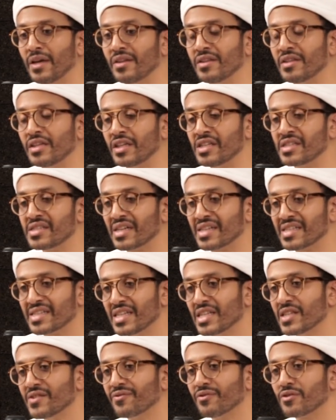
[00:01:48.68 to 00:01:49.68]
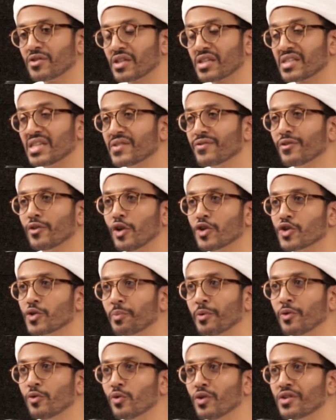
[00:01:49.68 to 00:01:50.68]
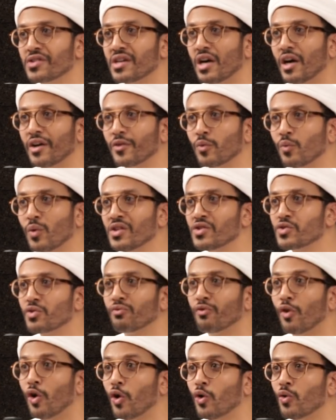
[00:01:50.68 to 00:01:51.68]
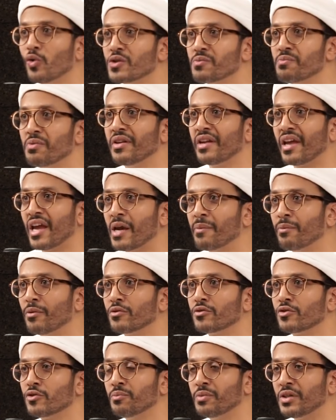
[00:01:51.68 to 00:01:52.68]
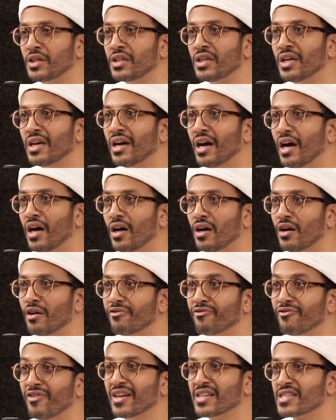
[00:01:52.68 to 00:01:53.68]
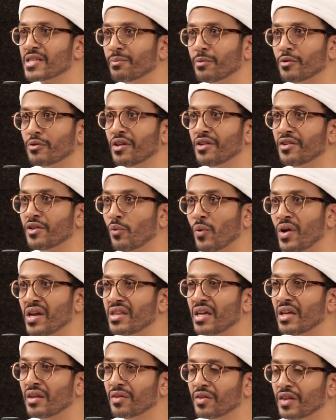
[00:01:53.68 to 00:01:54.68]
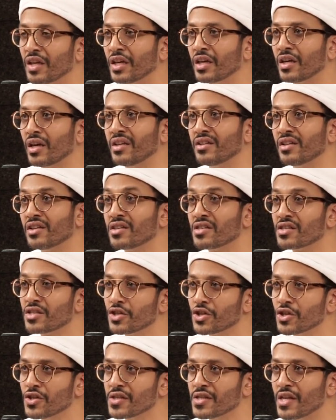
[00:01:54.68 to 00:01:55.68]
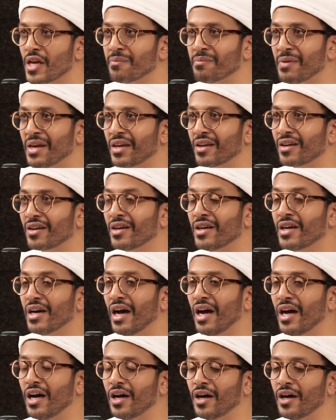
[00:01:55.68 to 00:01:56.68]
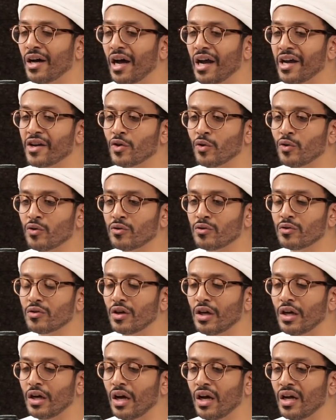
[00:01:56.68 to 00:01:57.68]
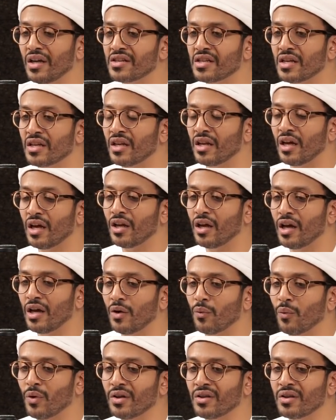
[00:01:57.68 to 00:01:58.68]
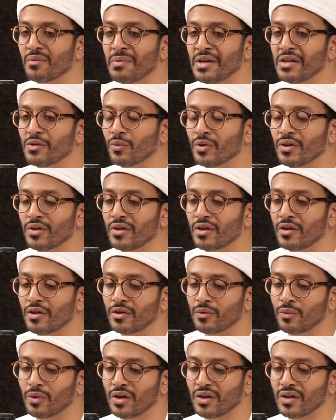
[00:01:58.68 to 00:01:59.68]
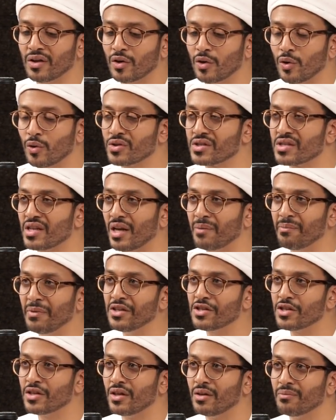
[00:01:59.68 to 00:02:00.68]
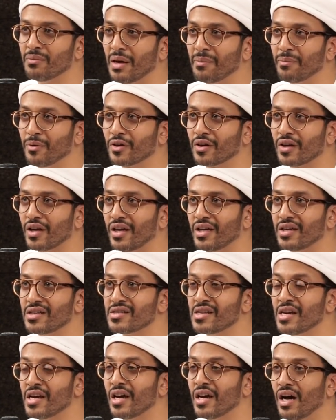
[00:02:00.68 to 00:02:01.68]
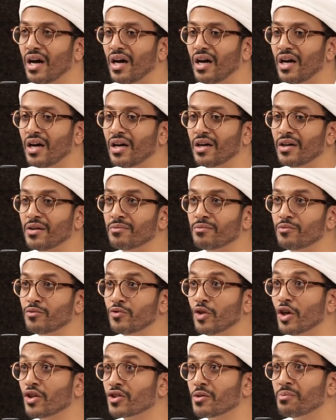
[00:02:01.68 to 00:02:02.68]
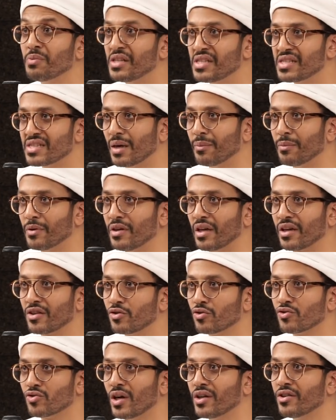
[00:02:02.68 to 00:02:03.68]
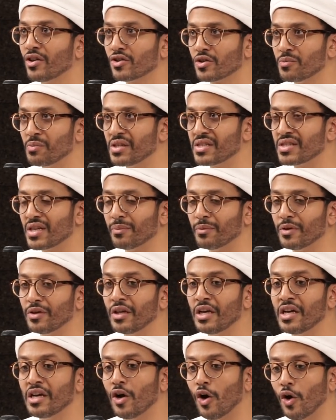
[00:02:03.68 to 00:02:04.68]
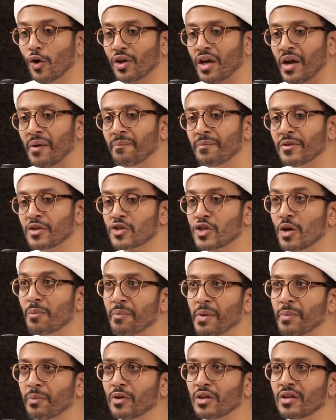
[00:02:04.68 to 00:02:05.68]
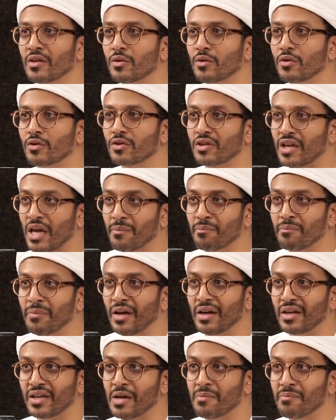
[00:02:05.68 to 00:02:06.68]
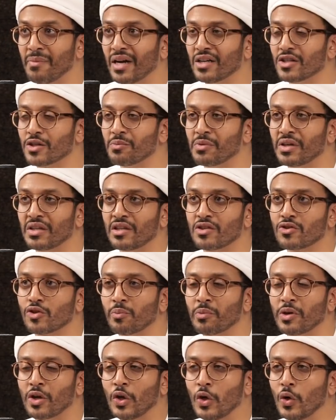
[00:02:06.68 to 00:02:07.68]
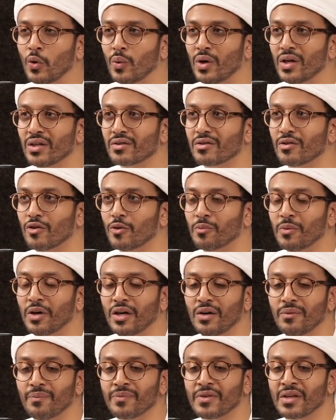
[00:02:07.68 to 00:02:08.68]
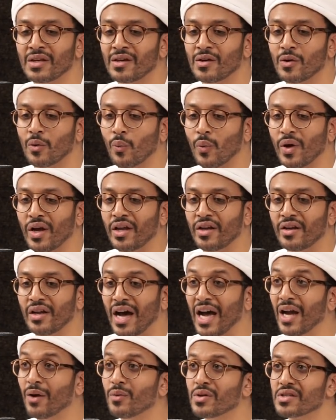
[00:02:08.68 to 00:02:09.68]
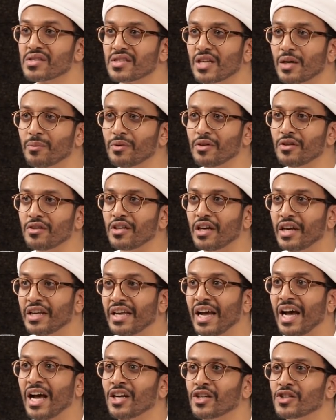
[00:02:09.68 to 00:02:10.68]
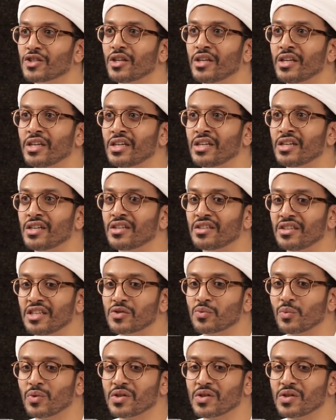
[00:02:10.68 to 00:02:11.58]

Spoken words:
the successful entrepreneurs are the ones who've always been able to be flexible in the way they think, in the decisions they make. I know one of the quotes that I mentioned in my book is not to be stubborn, like to try not to be stubborn. Okay, some people came back to me and they told me, you know what, Omar, when I was stubborn, this